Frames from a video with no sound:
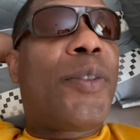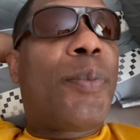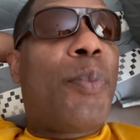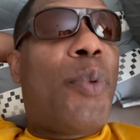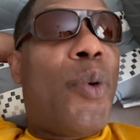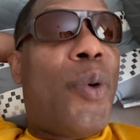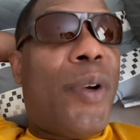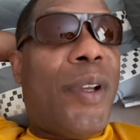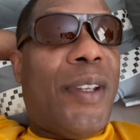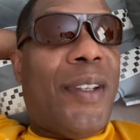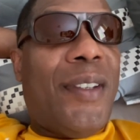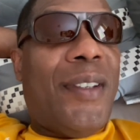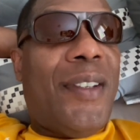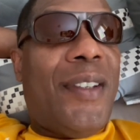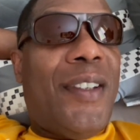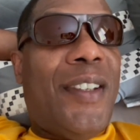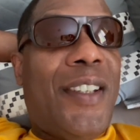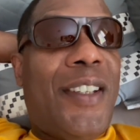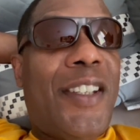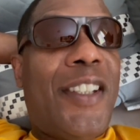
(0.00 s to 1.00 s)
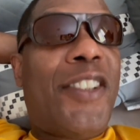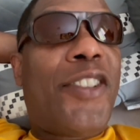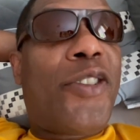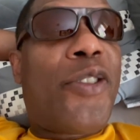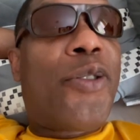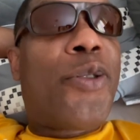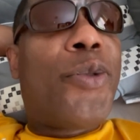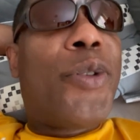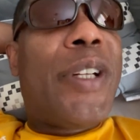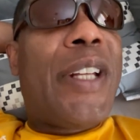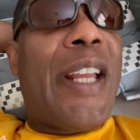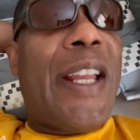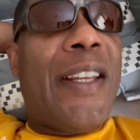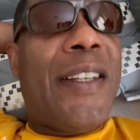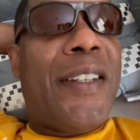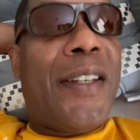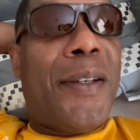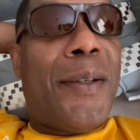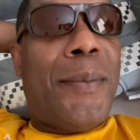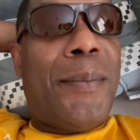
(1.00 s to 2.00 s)
point is
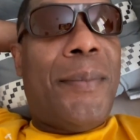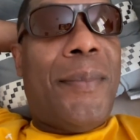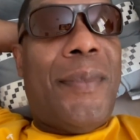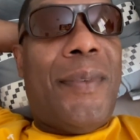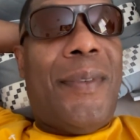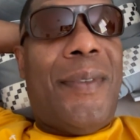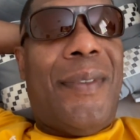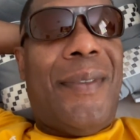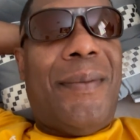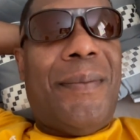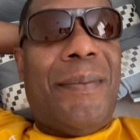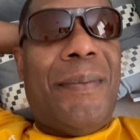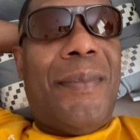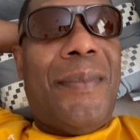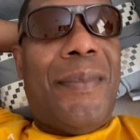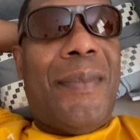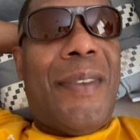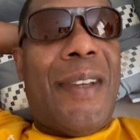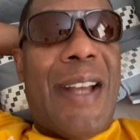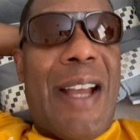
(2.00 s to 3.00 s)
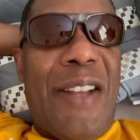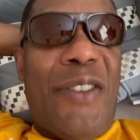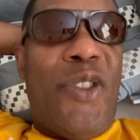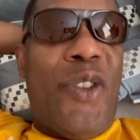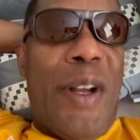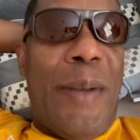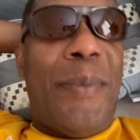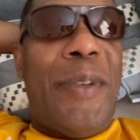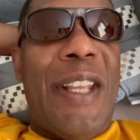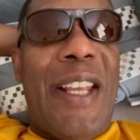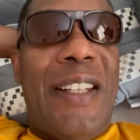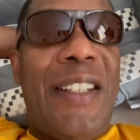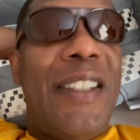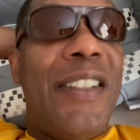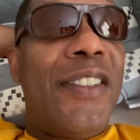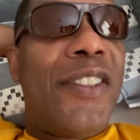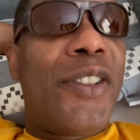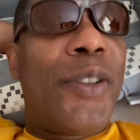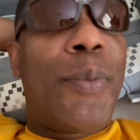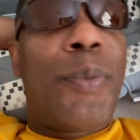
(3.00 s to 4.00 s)
3 a.m. I dropped that in
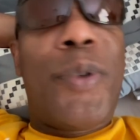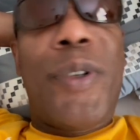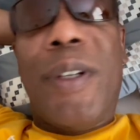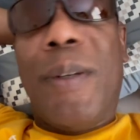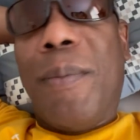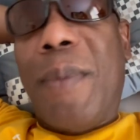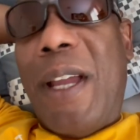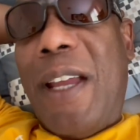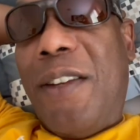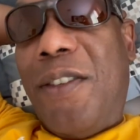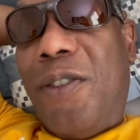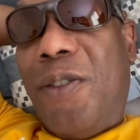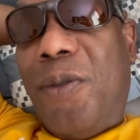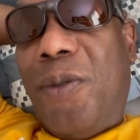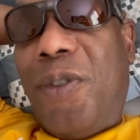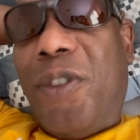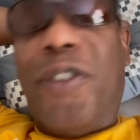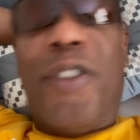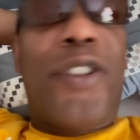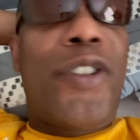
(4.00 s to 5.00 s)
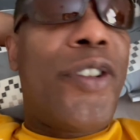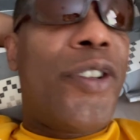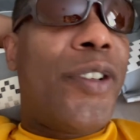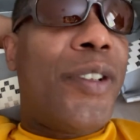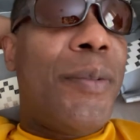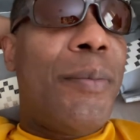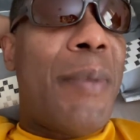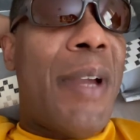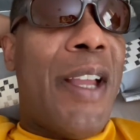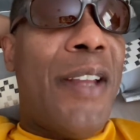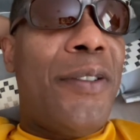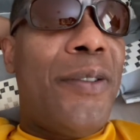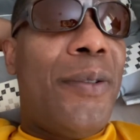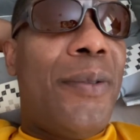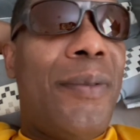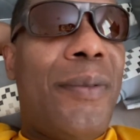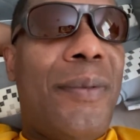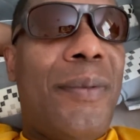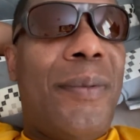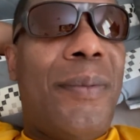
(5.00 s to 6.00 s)
the Supreme Angel Security Manual
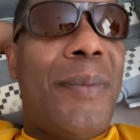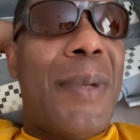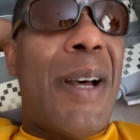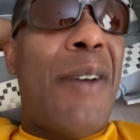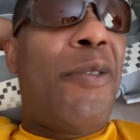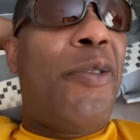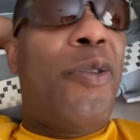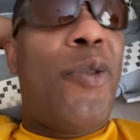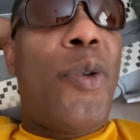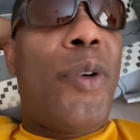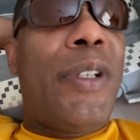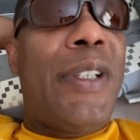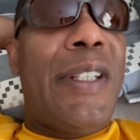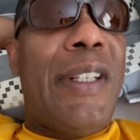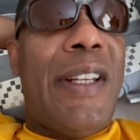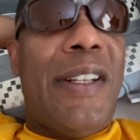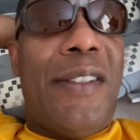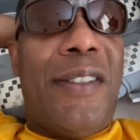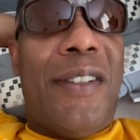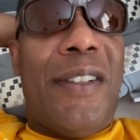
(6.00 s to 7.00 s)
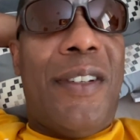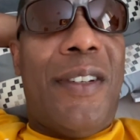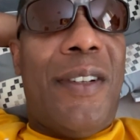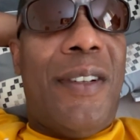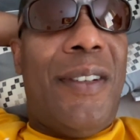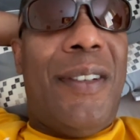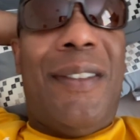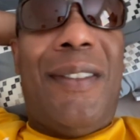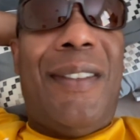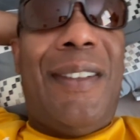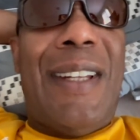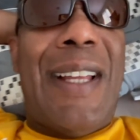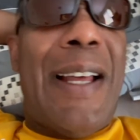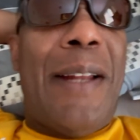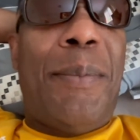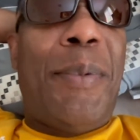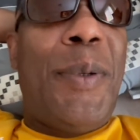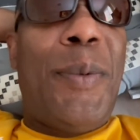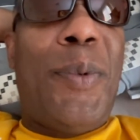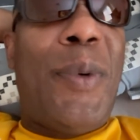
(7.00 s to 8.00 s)
about 40 years ago. A lot
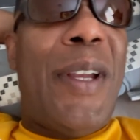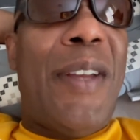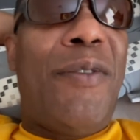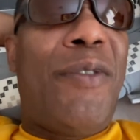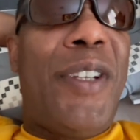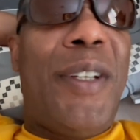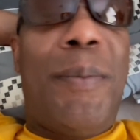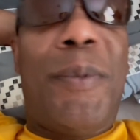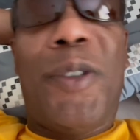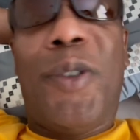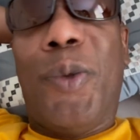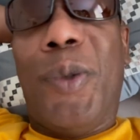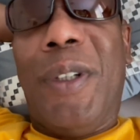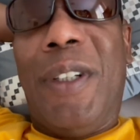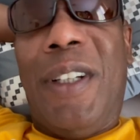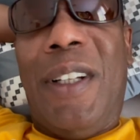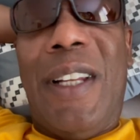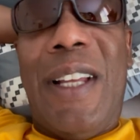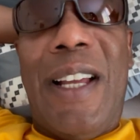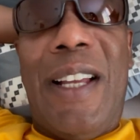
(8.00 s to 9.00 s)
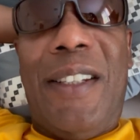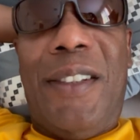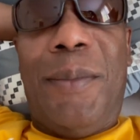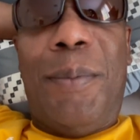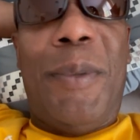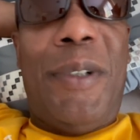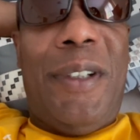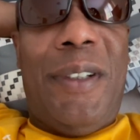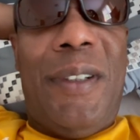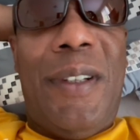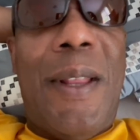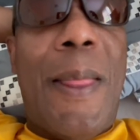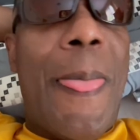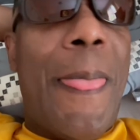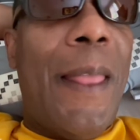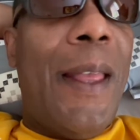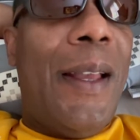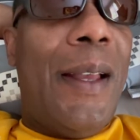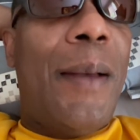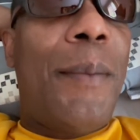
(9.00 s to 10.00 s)
of people ain't read between the lines, but
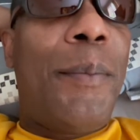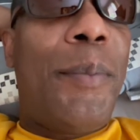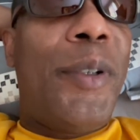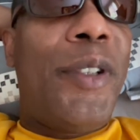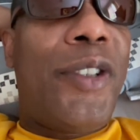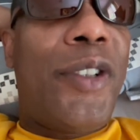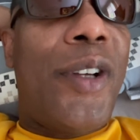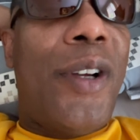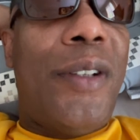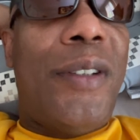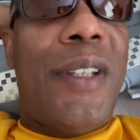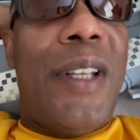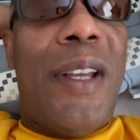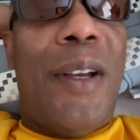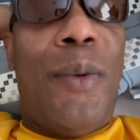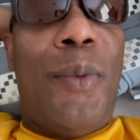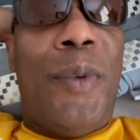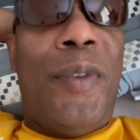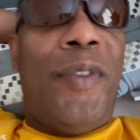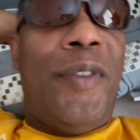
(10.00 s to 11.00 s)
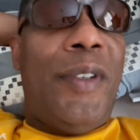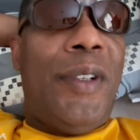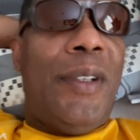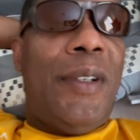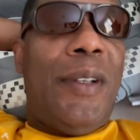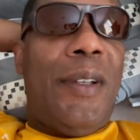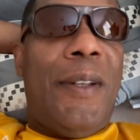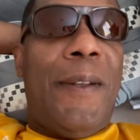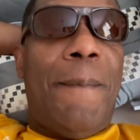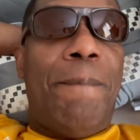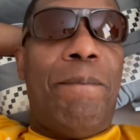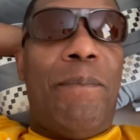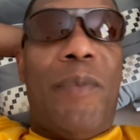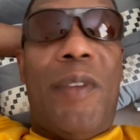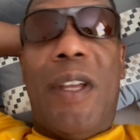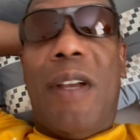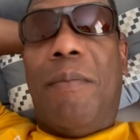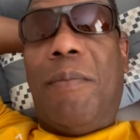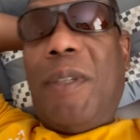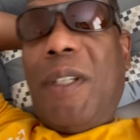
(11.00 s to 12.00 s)
I'm gonna put y'all down with it.
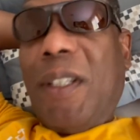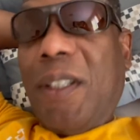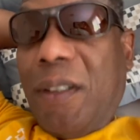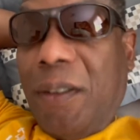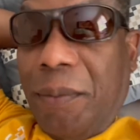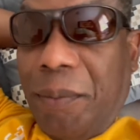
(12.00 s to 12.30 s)
Know what I mean?